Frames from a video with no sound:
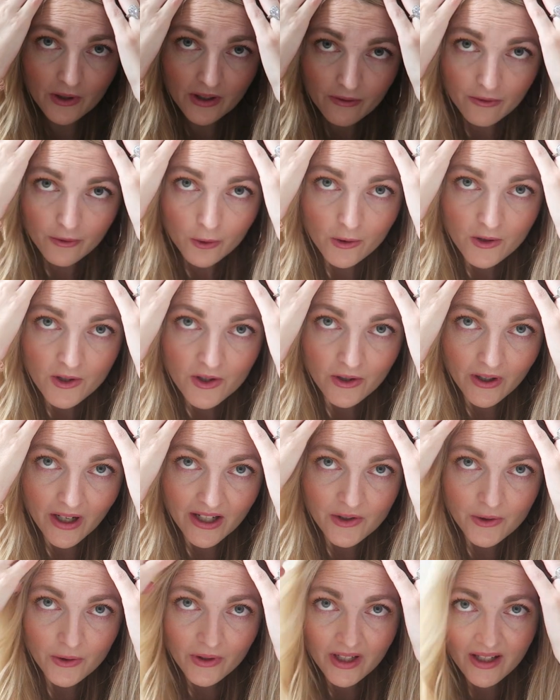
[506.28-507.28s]
to the roots. So
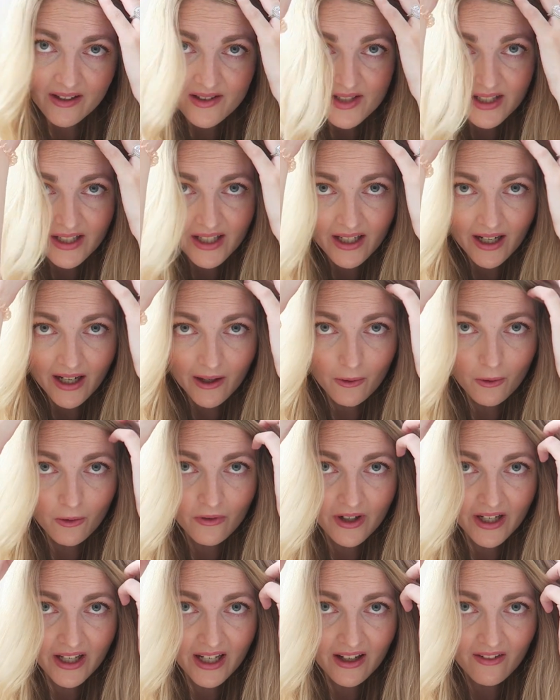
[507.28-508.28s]
as you can see, I
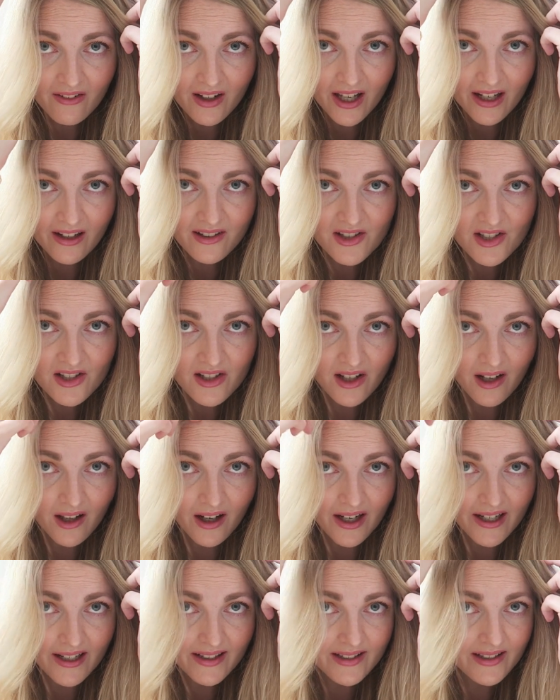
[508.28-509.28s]
already have like a
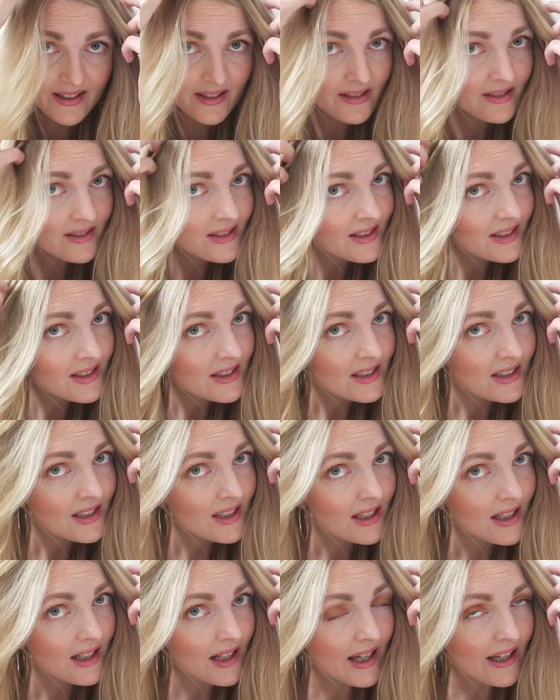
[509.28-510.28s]
slight
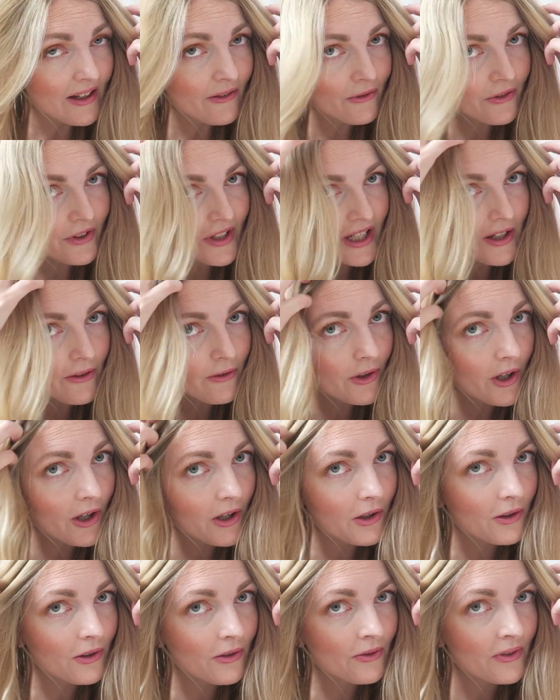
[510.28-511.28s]
like
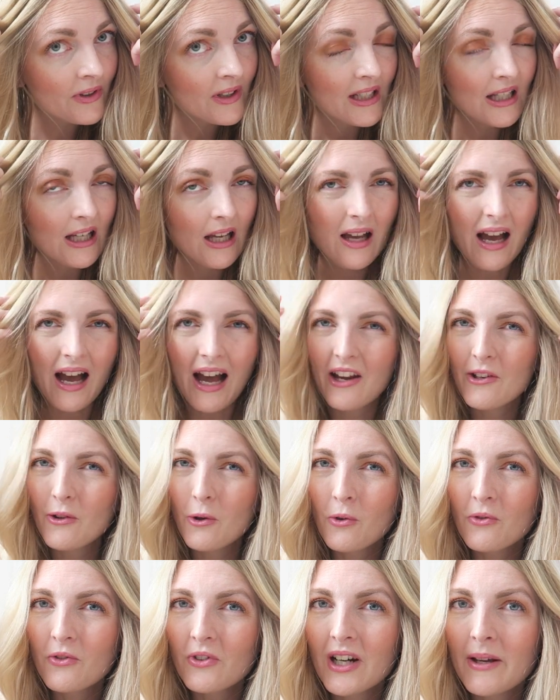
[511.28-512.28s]
regrowth. I
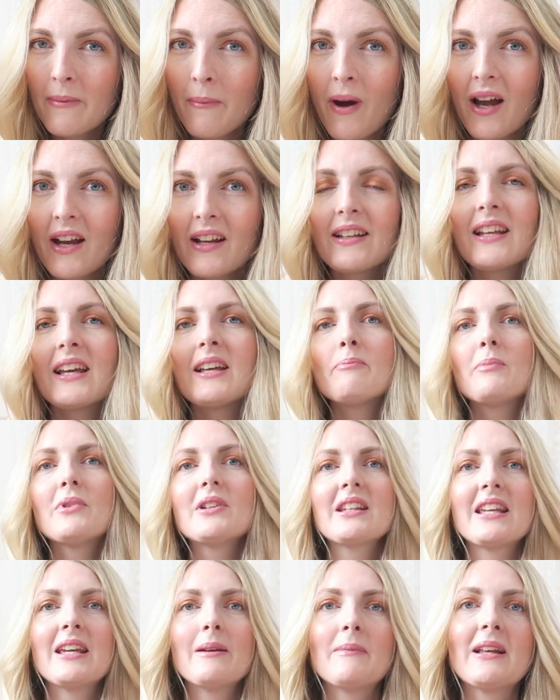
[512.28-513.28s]
don't really mind that,
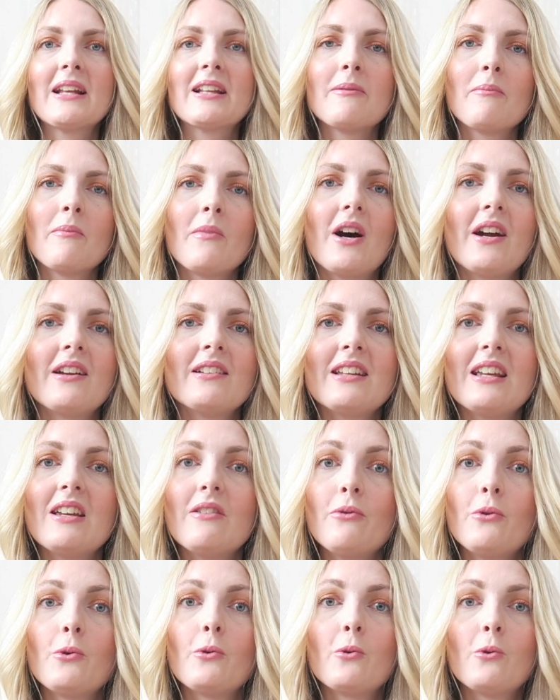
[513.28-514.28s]
but keep that in mind
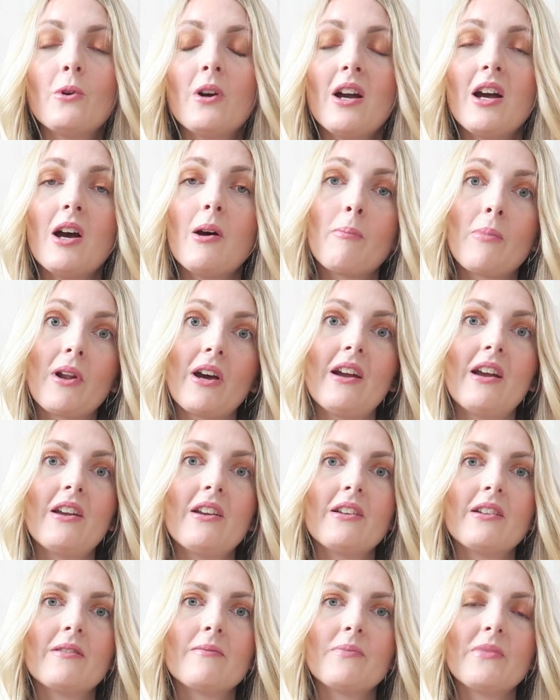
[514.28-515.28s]
if you
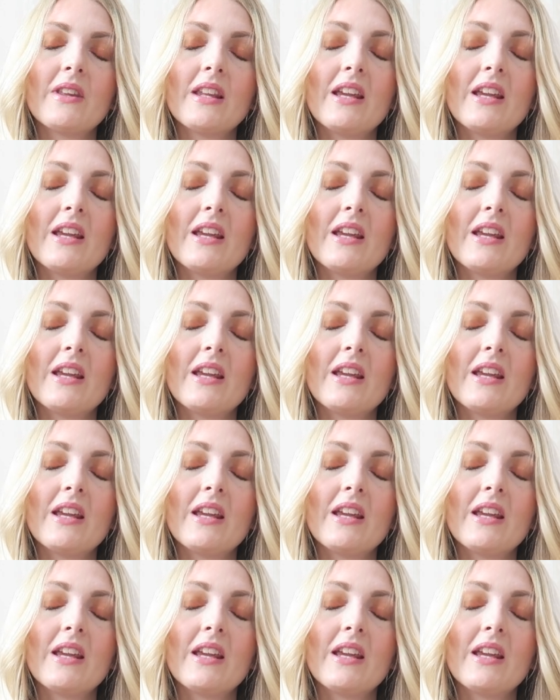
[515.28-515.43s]
apply